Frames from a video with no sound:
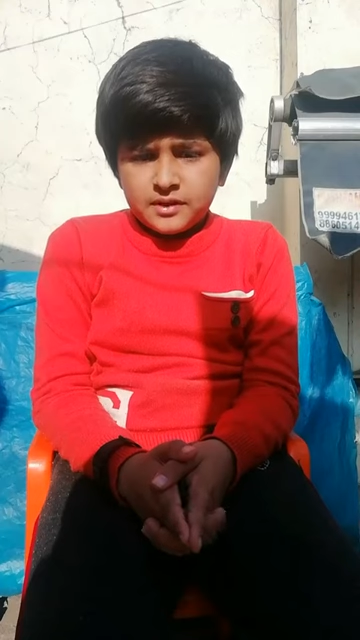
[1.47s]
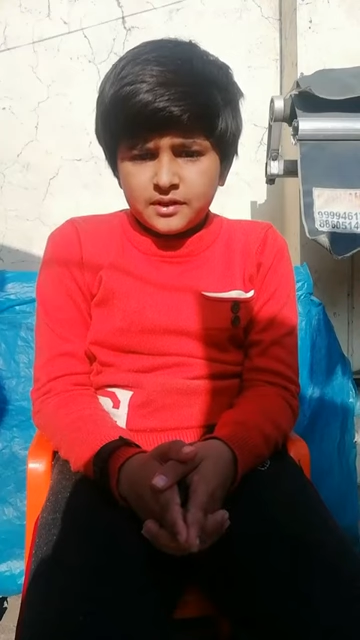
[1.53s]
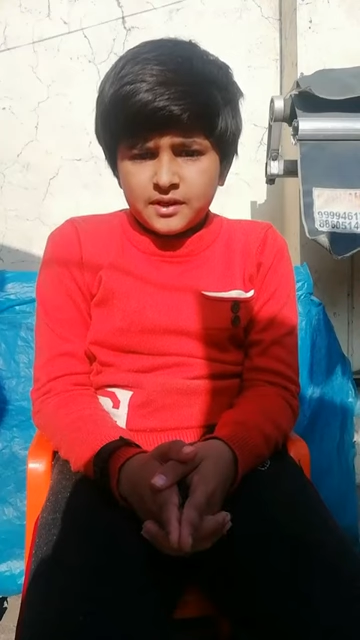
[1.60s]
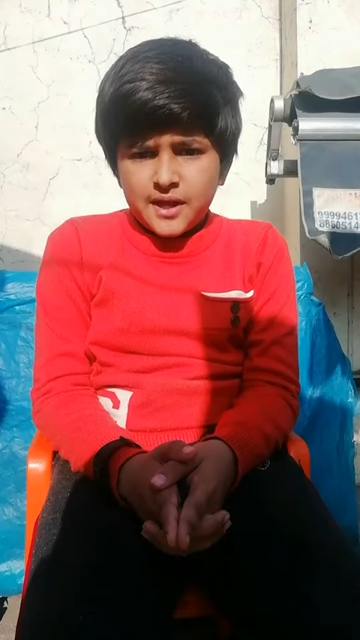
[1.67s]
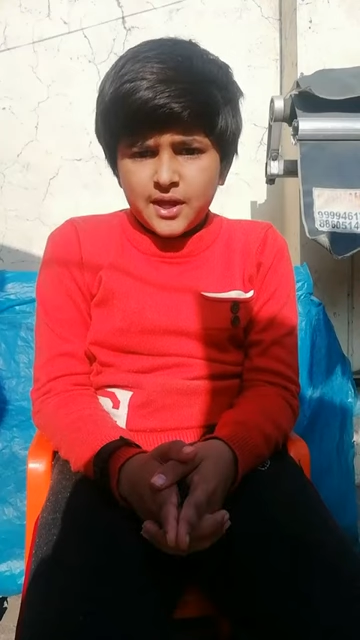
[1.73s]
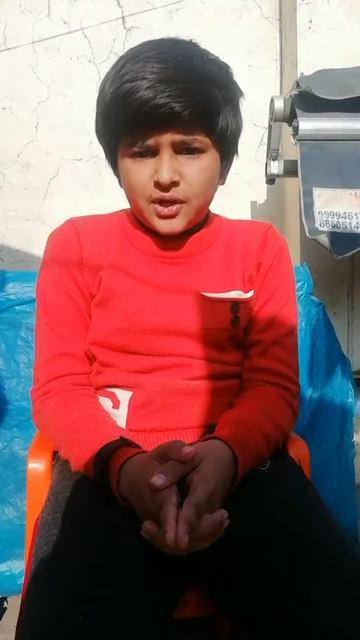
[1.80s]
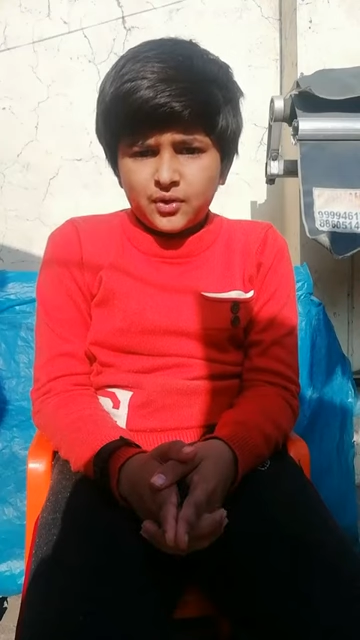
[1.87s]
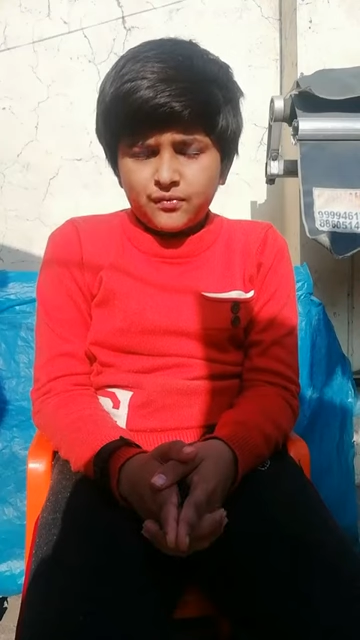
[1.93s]

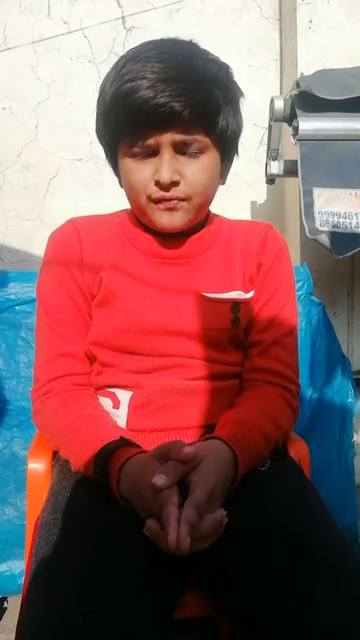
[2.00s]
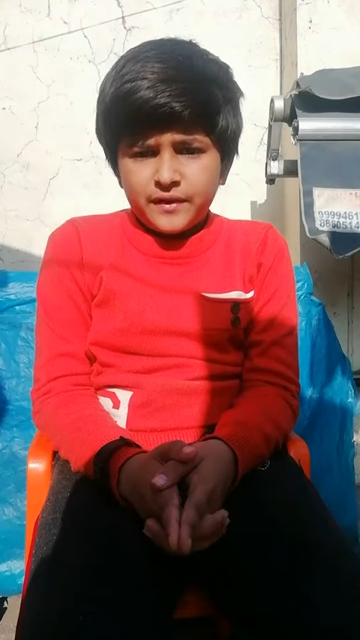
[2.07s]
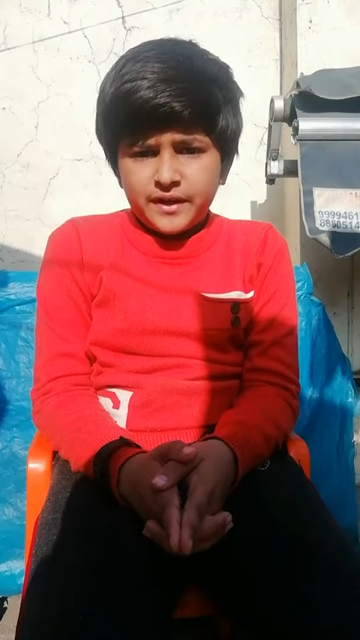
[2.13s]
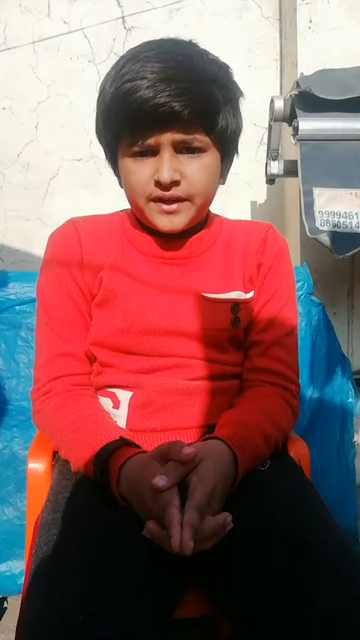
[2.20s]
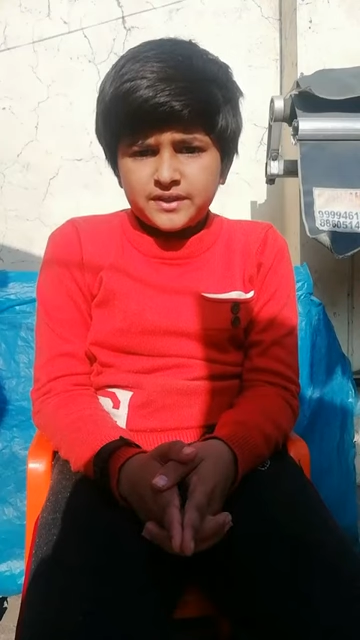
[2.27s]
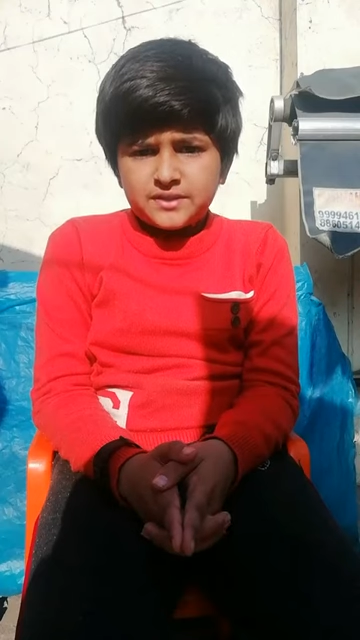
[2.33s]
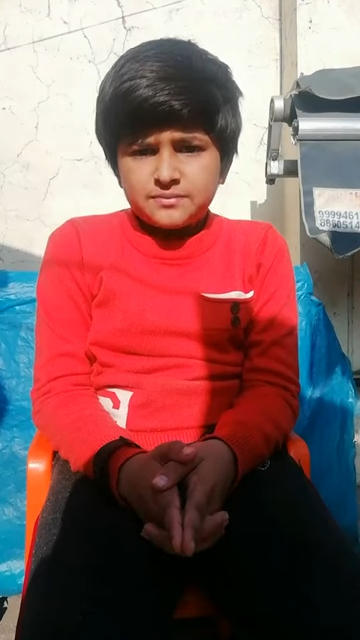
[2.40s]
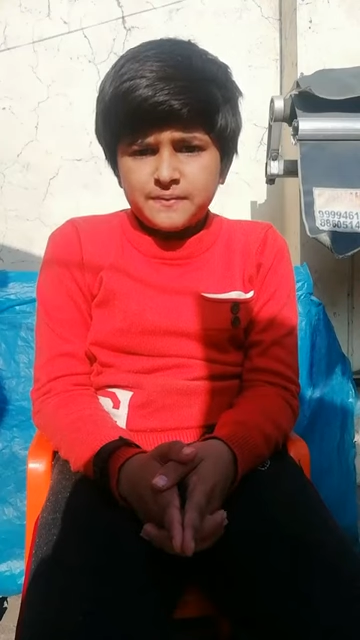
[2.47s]
Hello
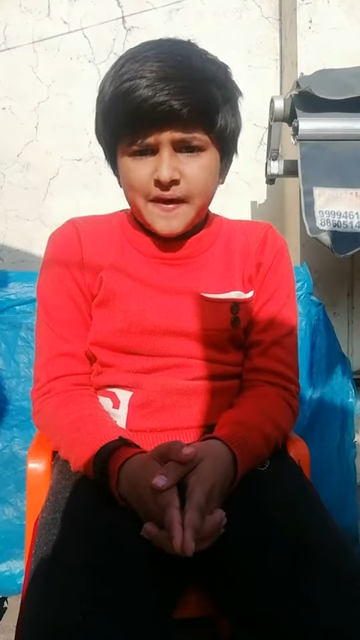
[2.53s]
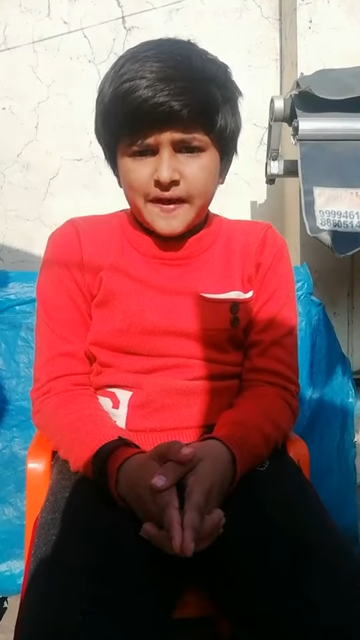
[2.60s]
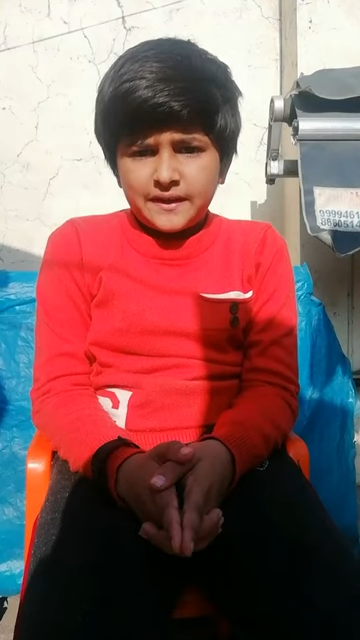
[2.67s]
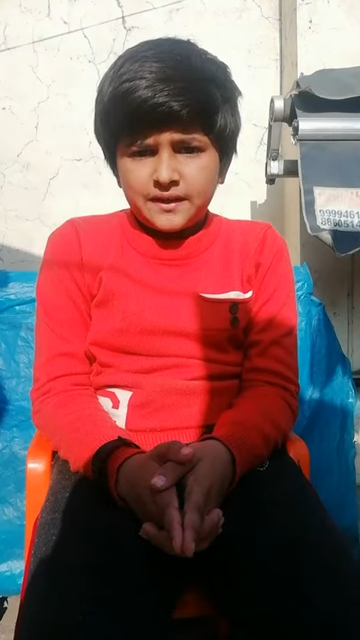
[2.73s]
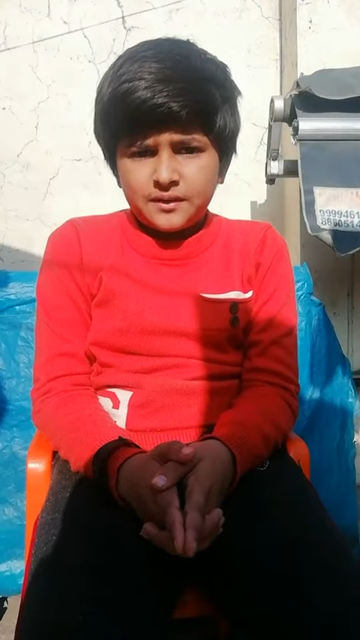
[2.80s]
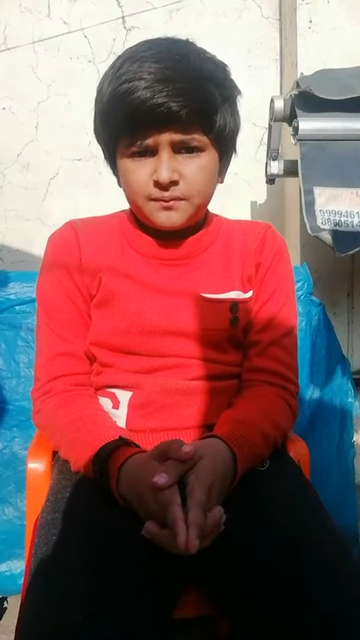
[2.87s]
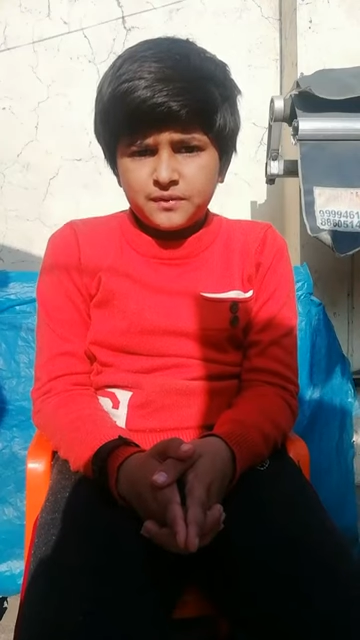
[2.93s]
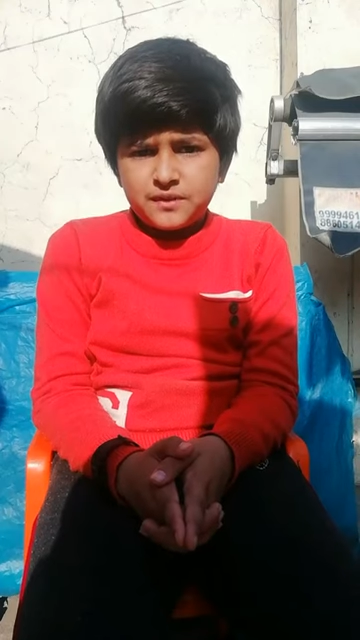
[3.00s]
friends,
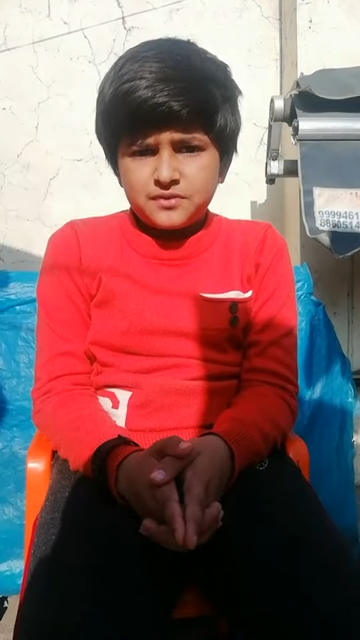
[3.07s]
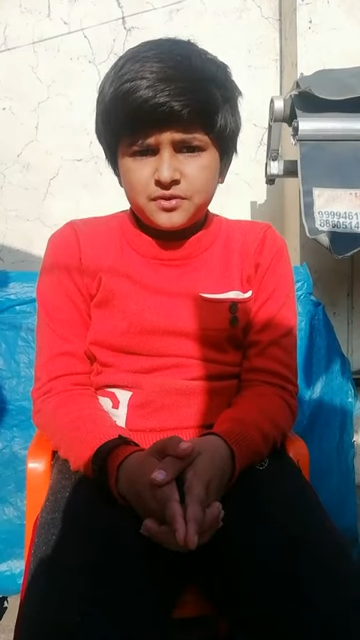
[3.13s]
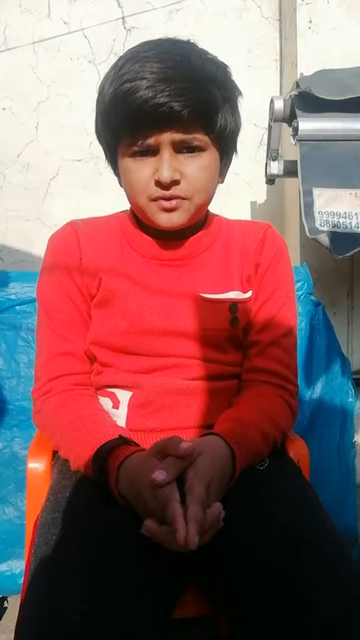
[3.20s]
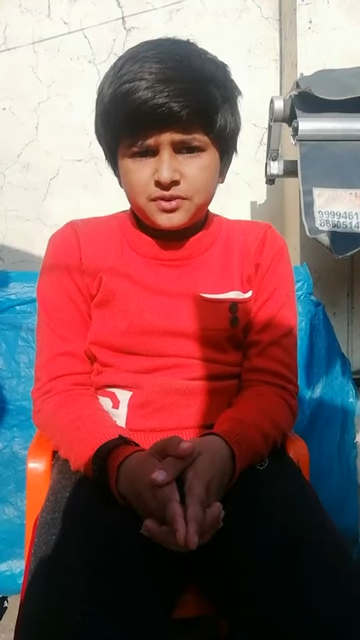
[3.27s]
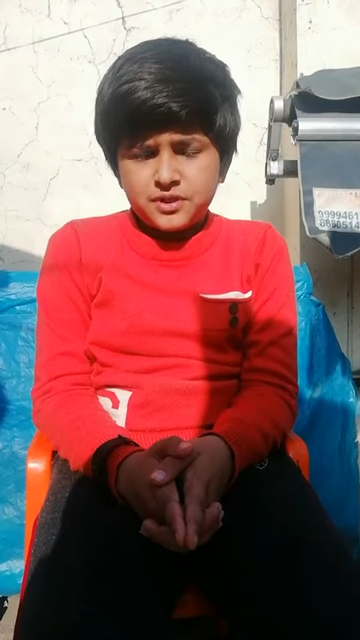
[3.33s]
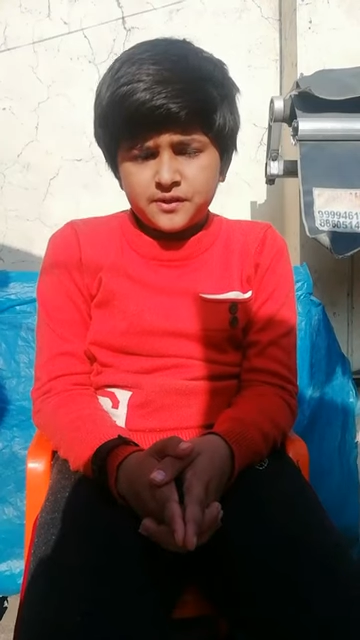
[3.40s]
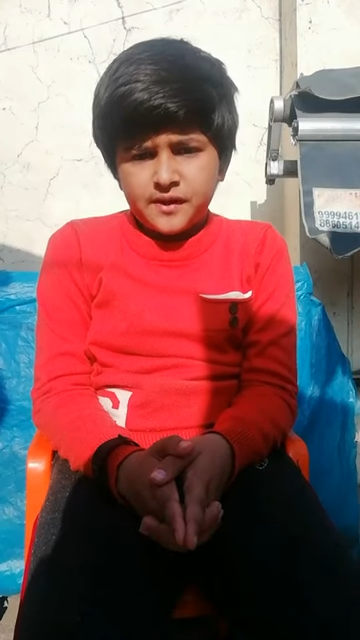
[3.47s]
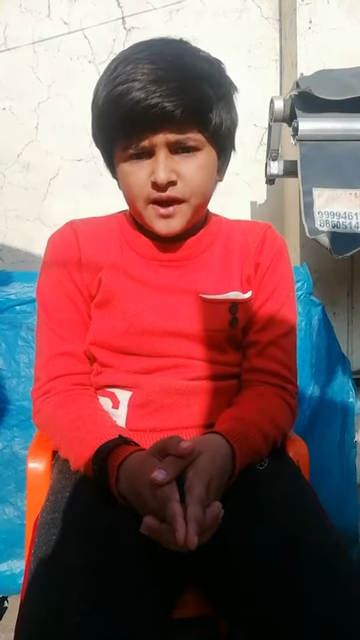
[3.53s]
my name is
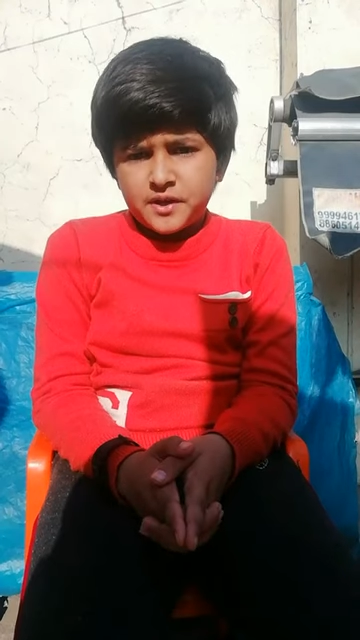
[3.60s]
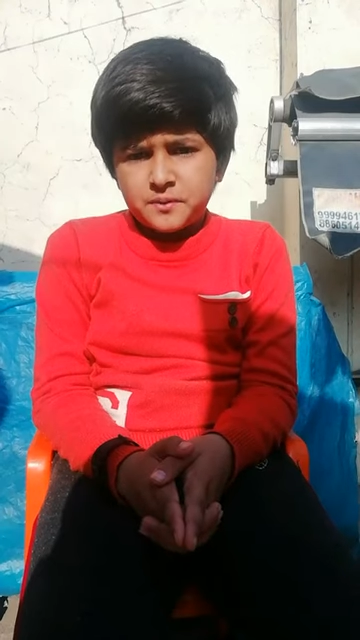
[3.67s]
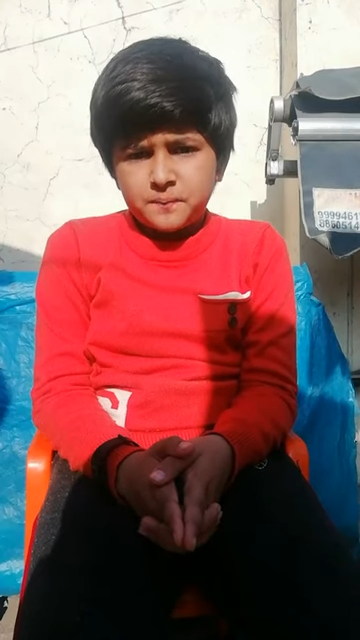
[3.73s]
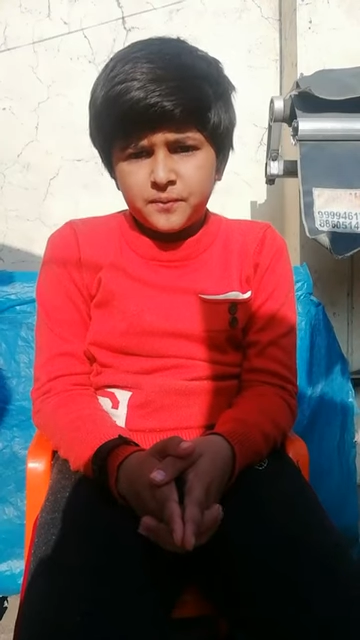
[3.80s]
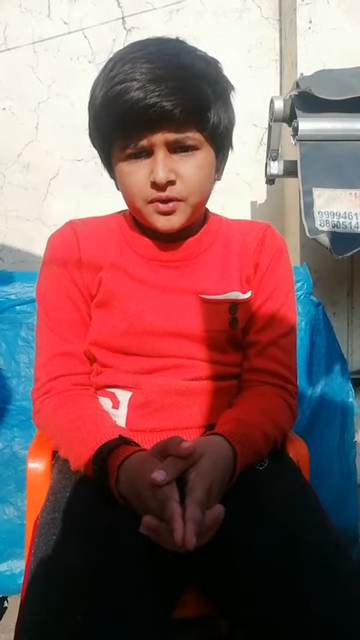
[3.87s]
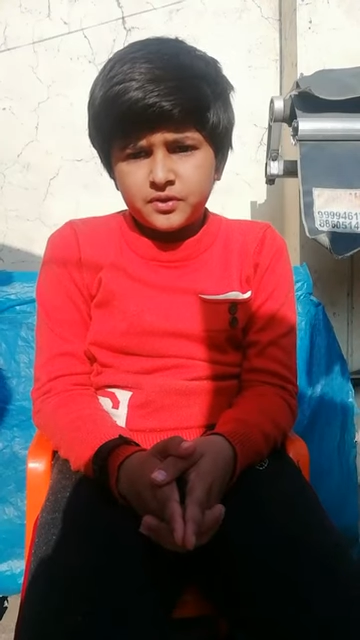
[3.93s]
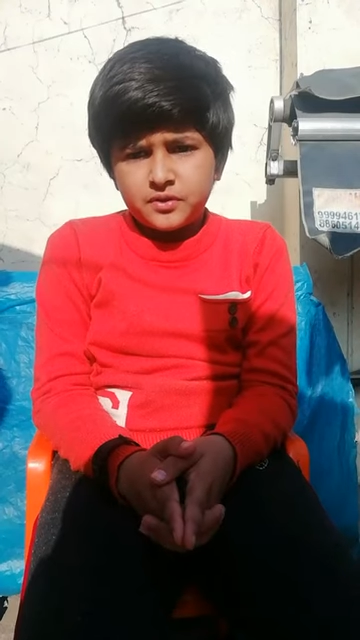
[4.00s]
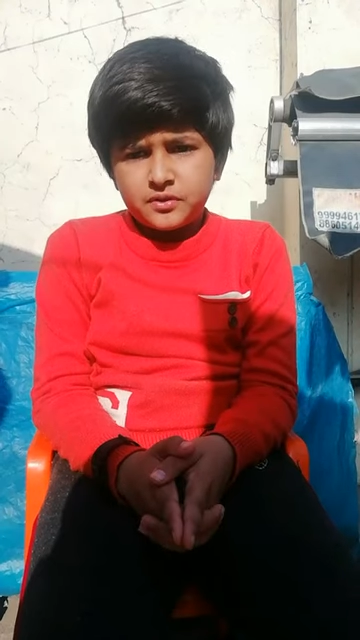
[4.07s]
Yojit
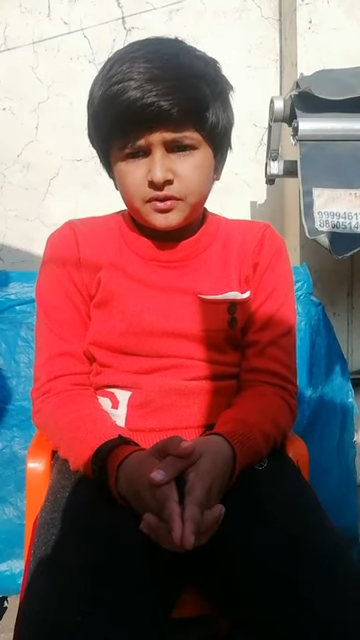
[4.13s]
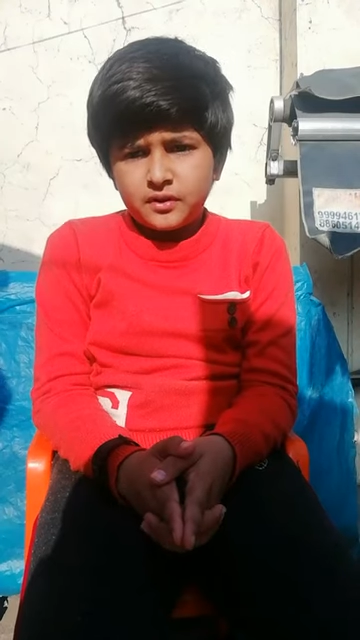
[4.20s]
Rajput.